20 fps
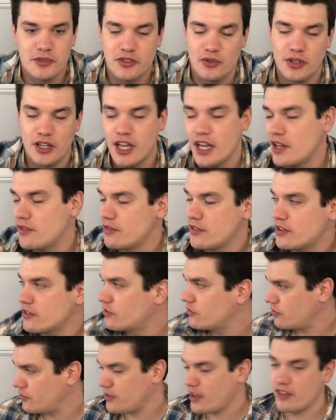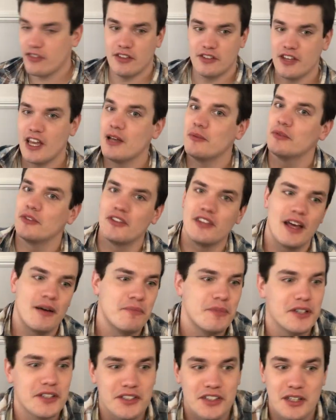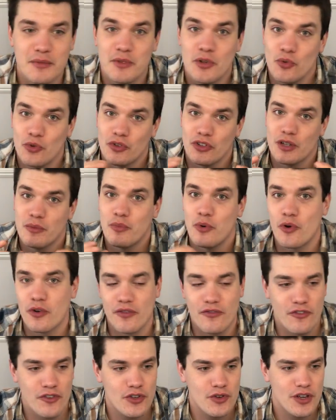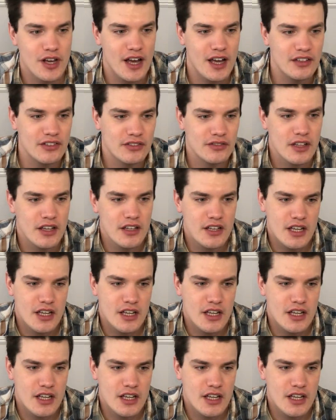so again, the table in that book is going to be really important for you guys.